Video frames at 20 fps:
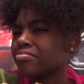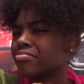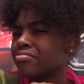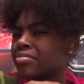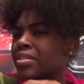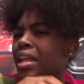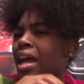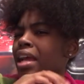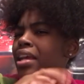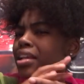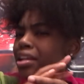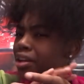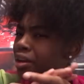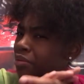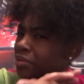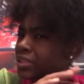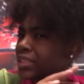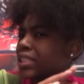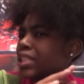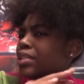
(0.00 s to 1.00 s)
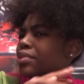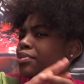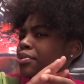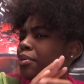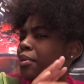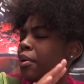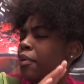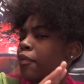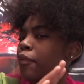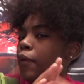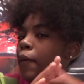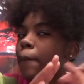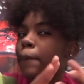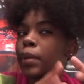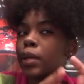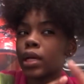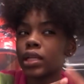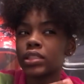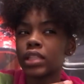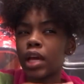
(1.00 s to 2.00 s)
liking on each other for real,
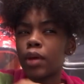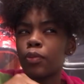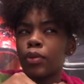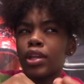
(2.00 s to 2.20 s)
because like